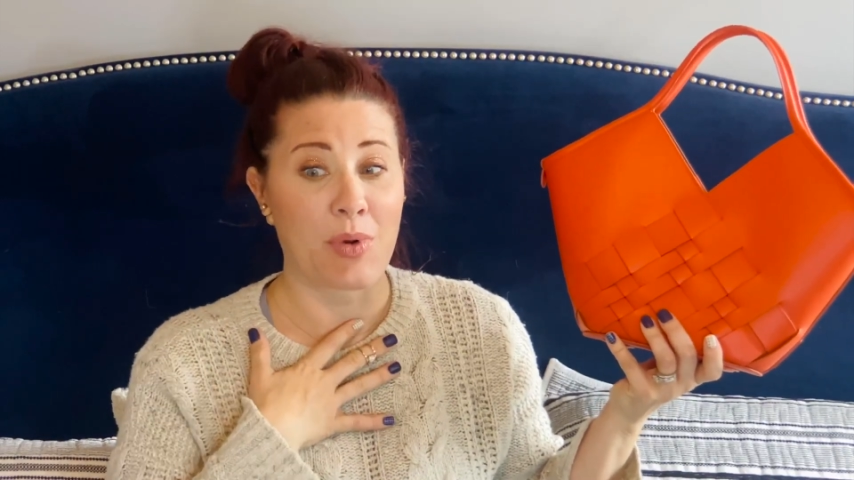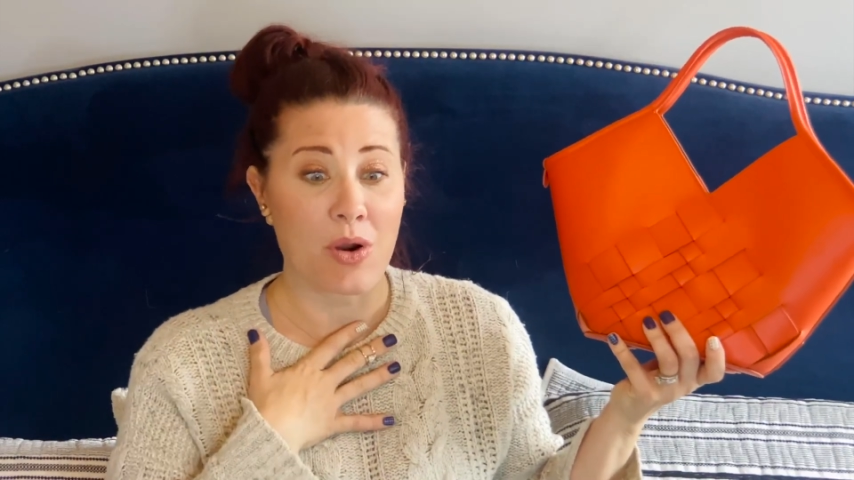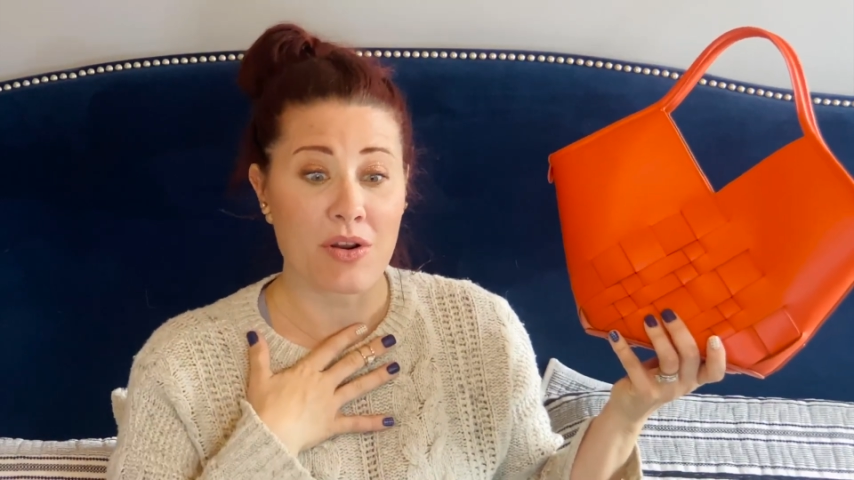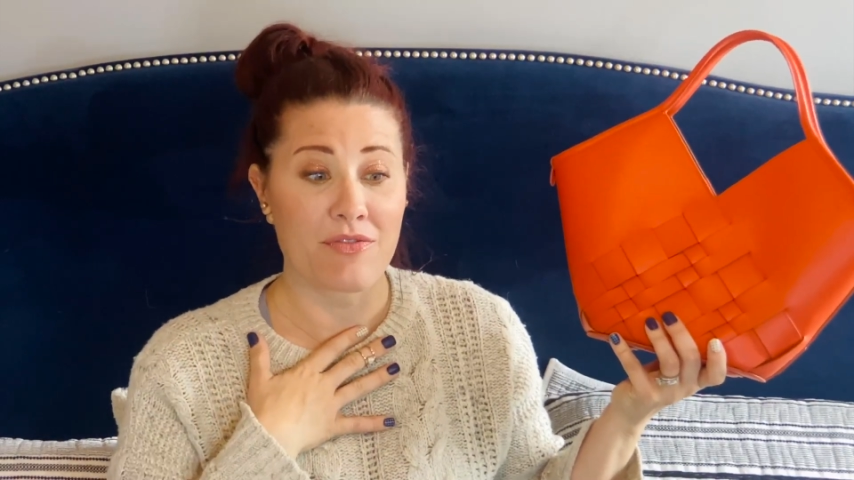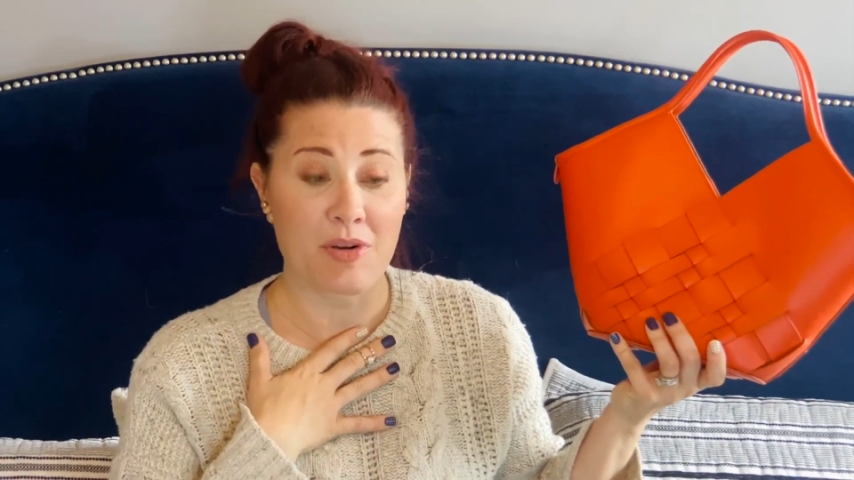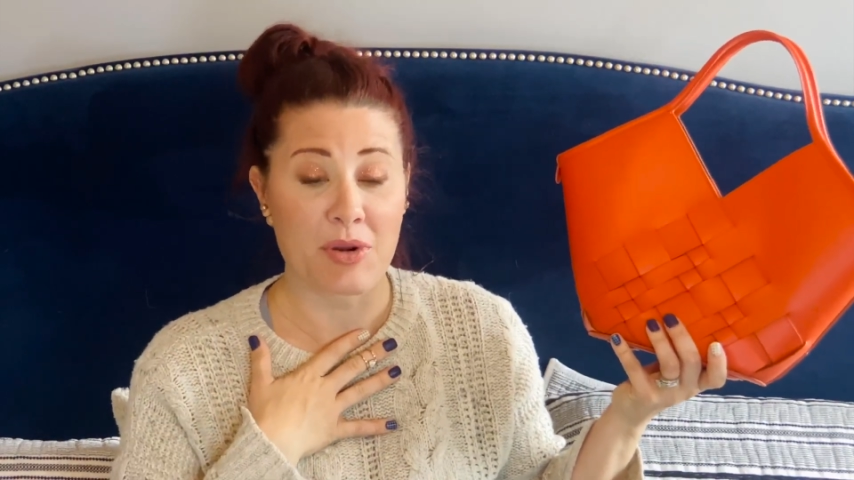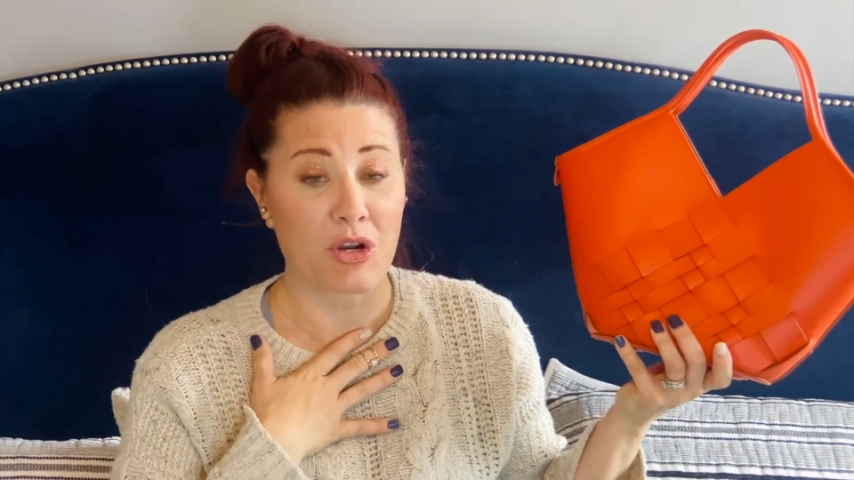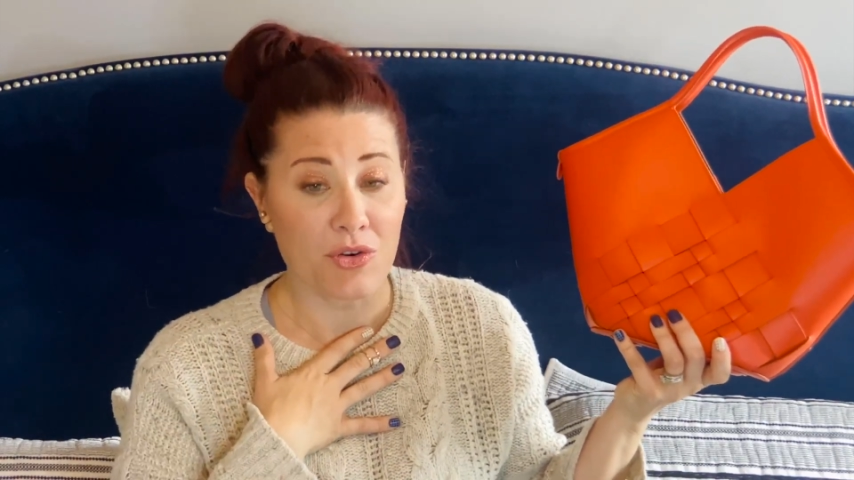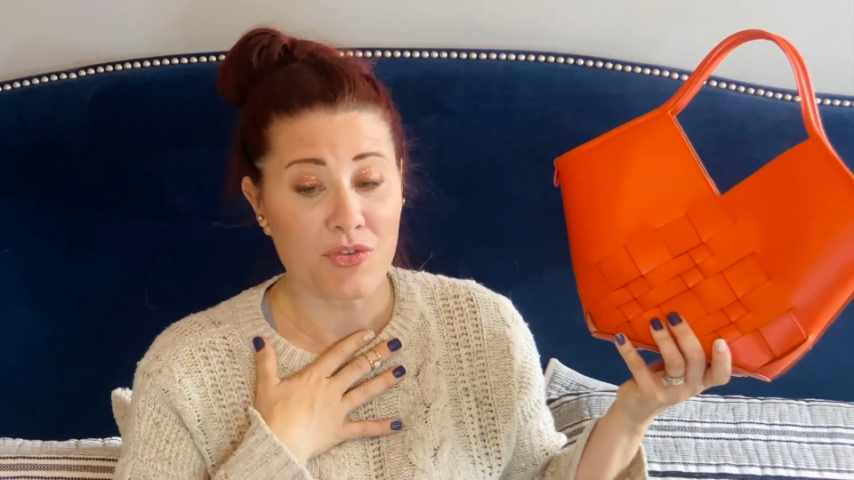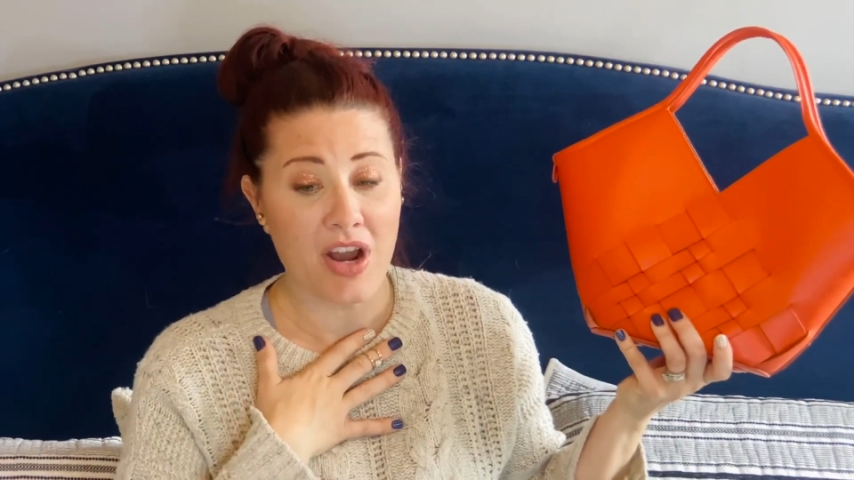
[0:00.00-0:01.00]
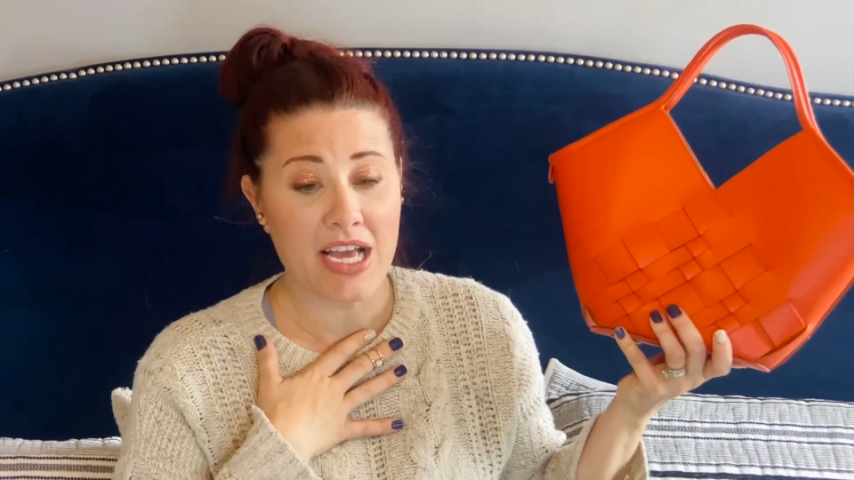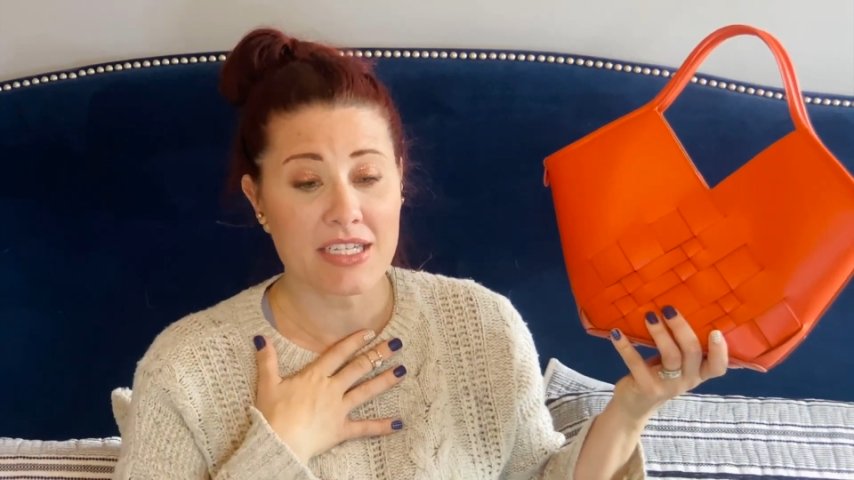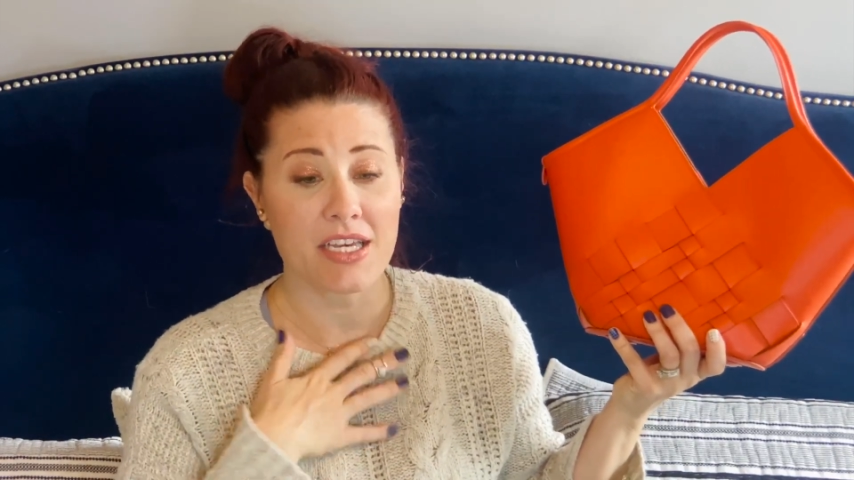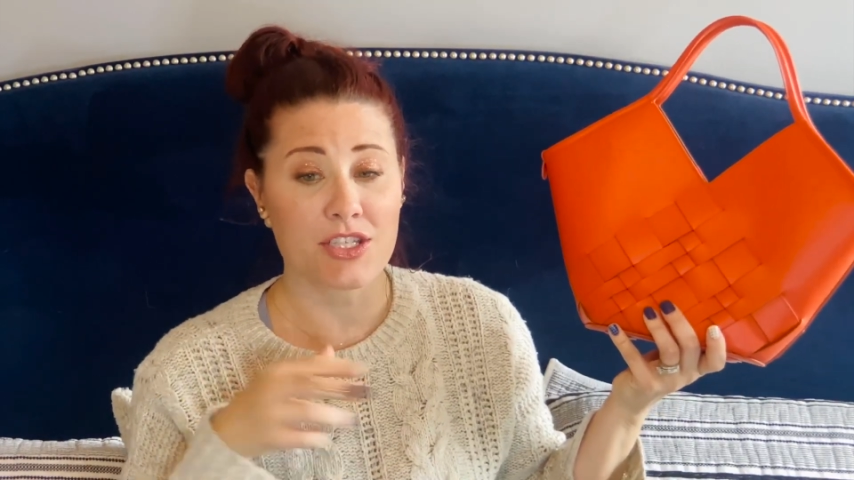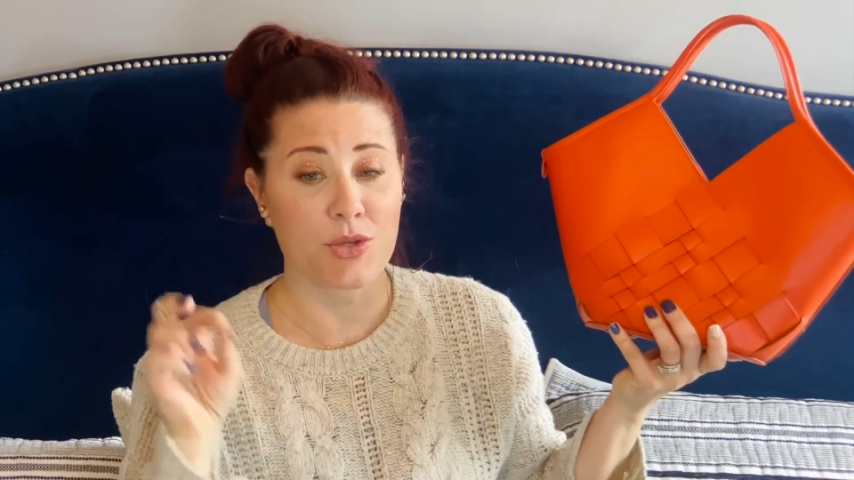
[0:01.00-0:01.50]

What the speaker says: borrowing it from a girlfriend.